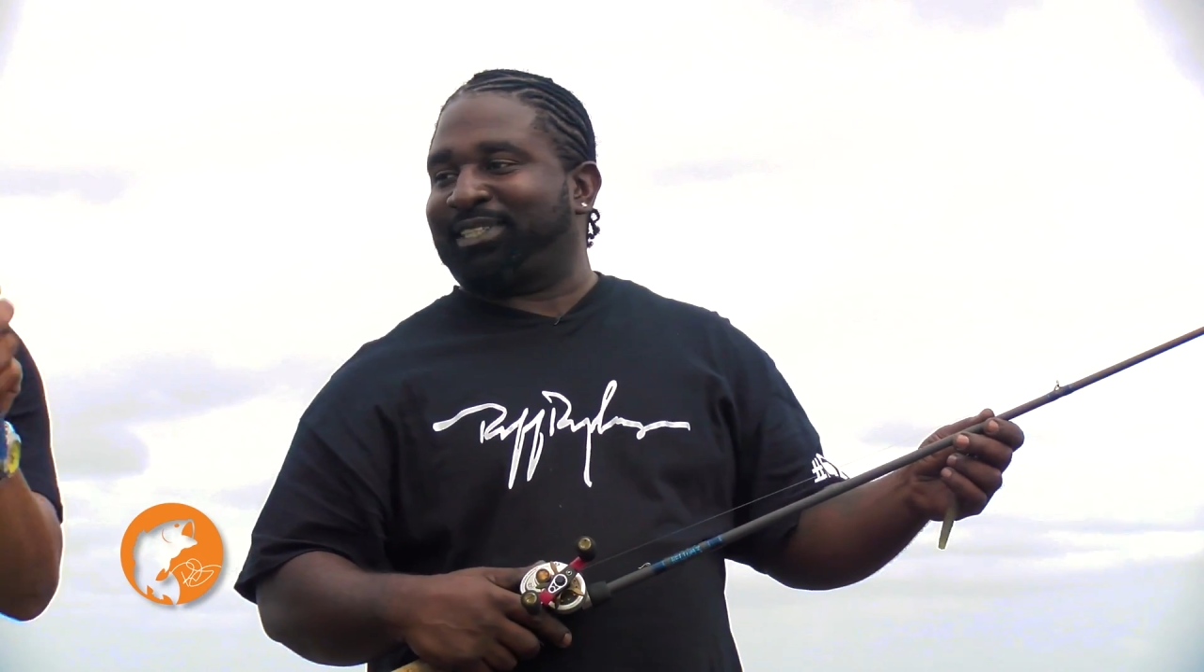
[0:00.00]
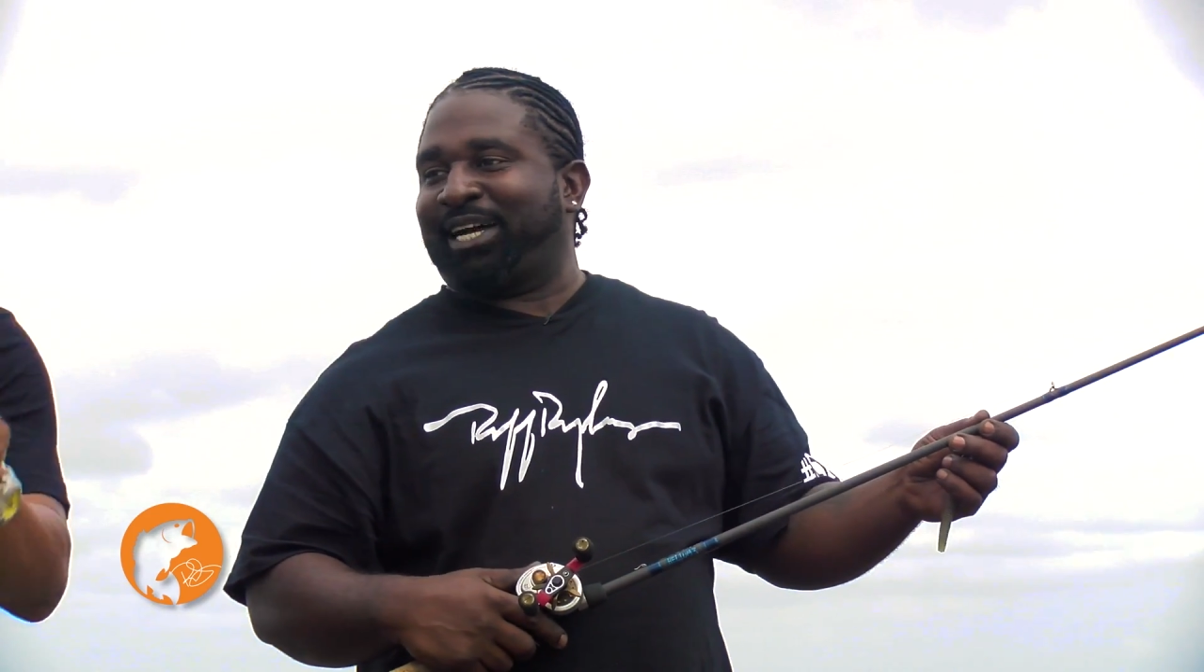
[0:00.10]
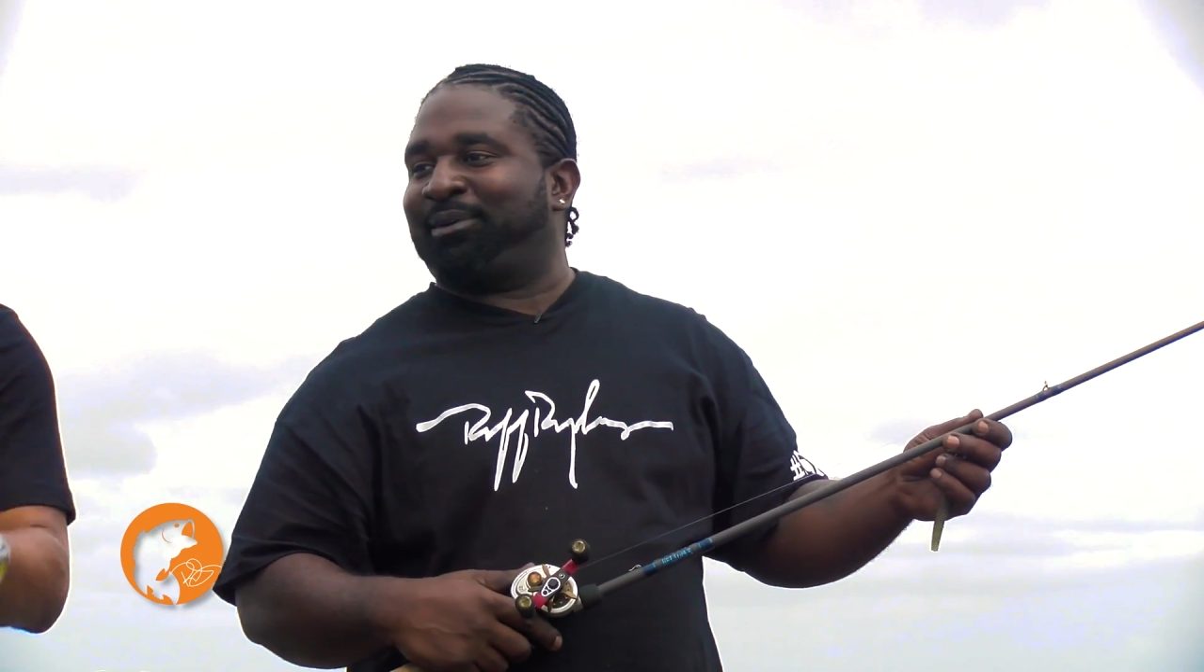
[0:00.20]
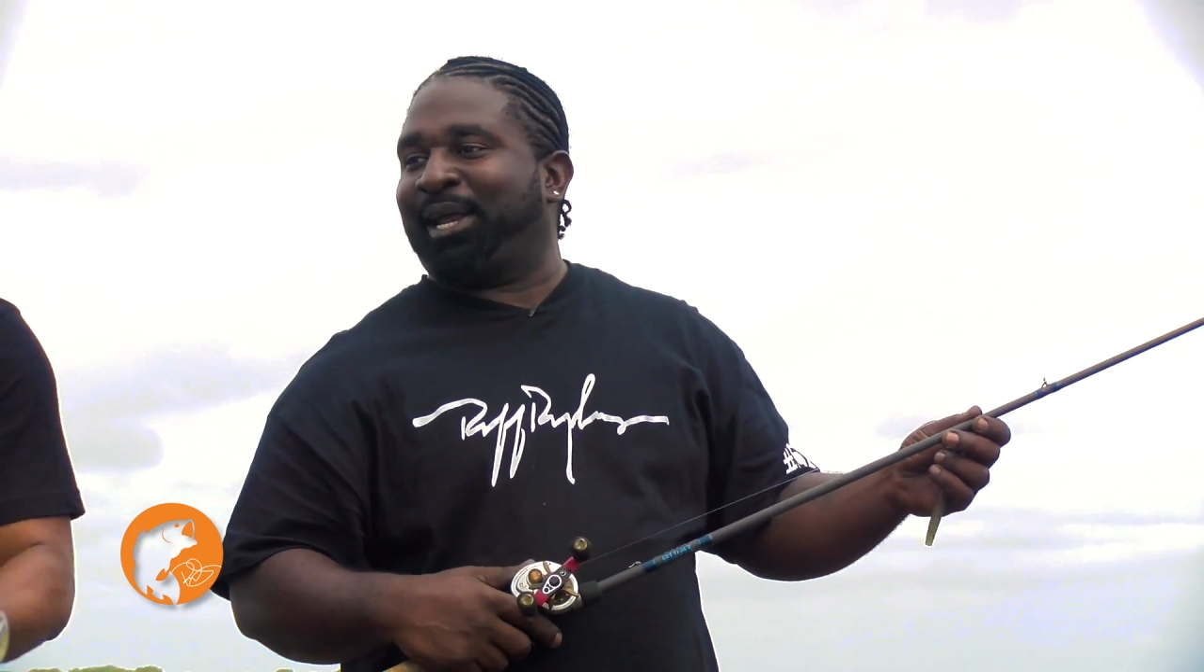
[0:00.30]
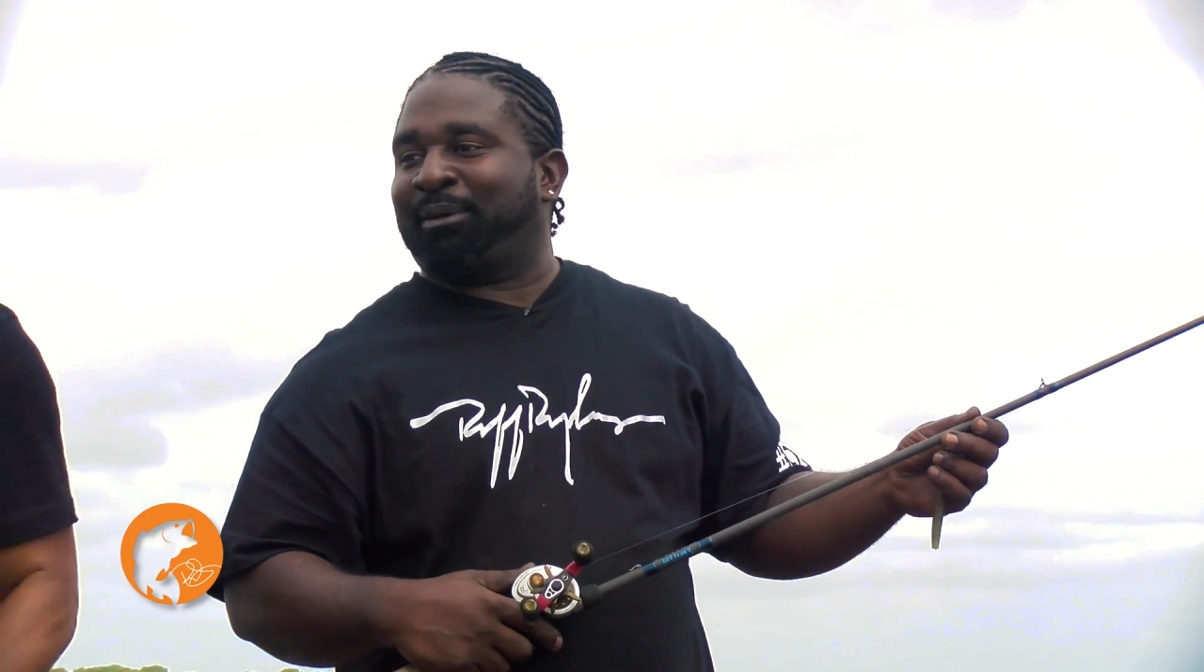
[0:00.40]
because
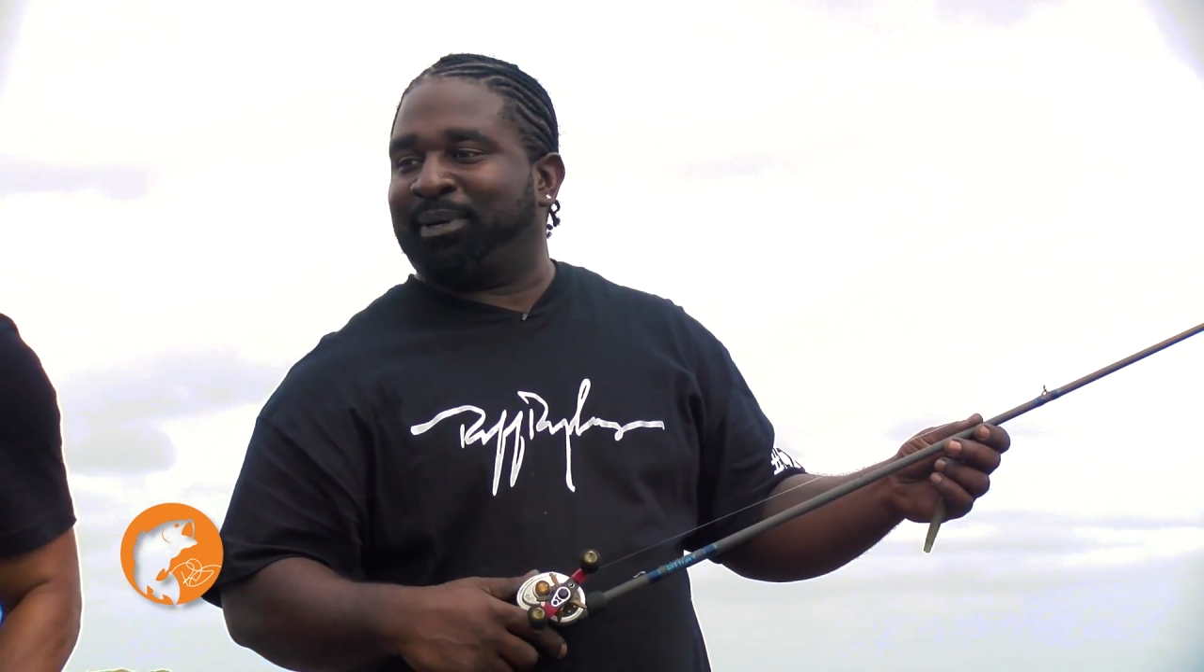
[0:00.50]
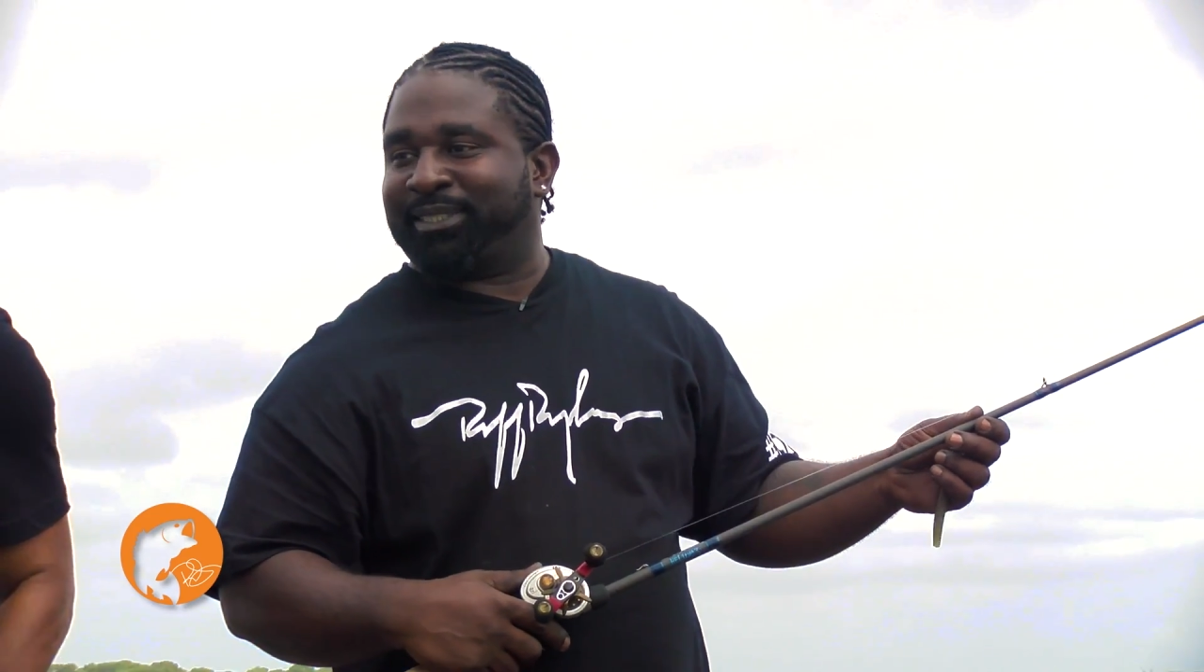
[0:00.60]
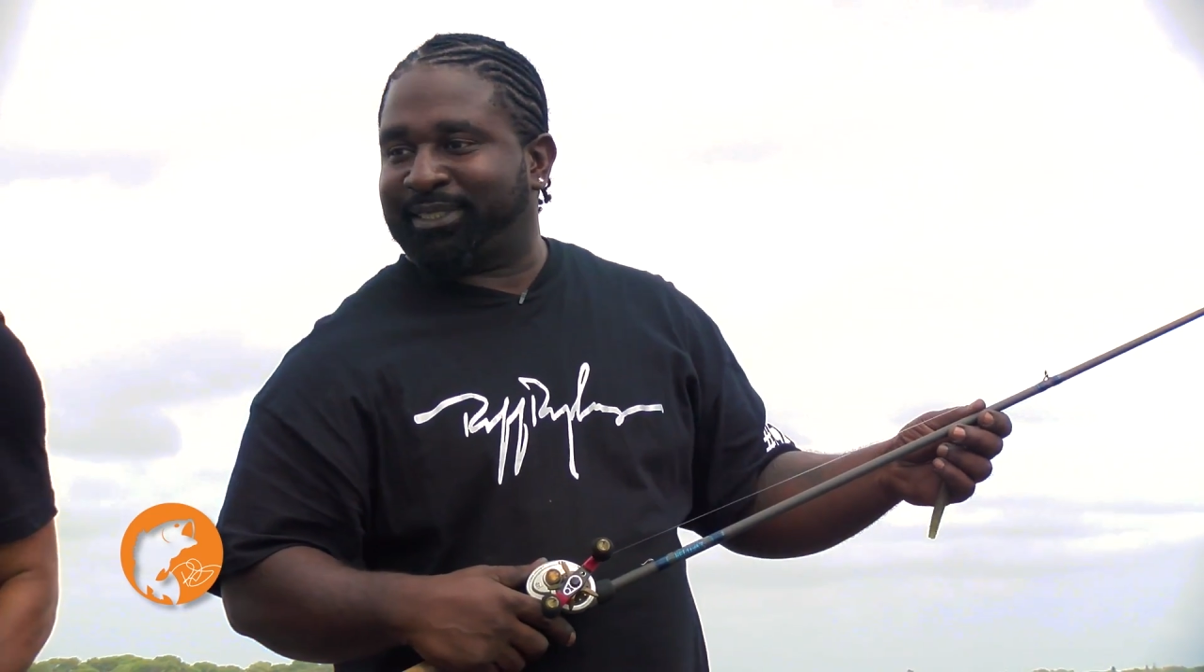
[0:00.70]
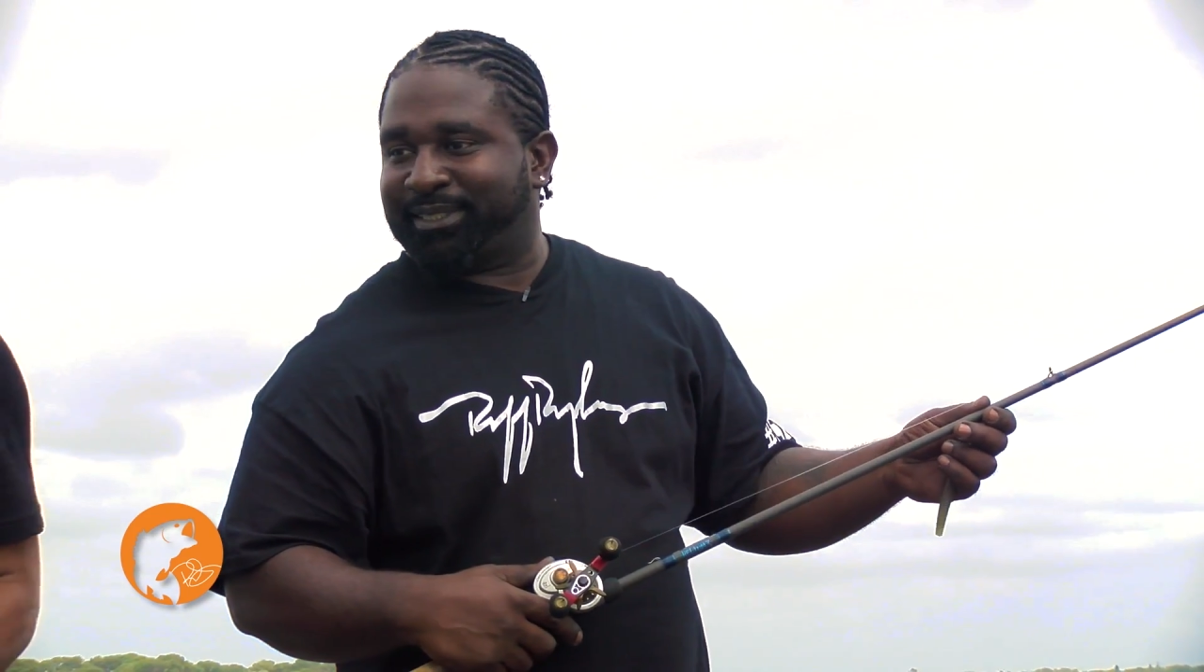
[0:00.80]
I don't like mustard.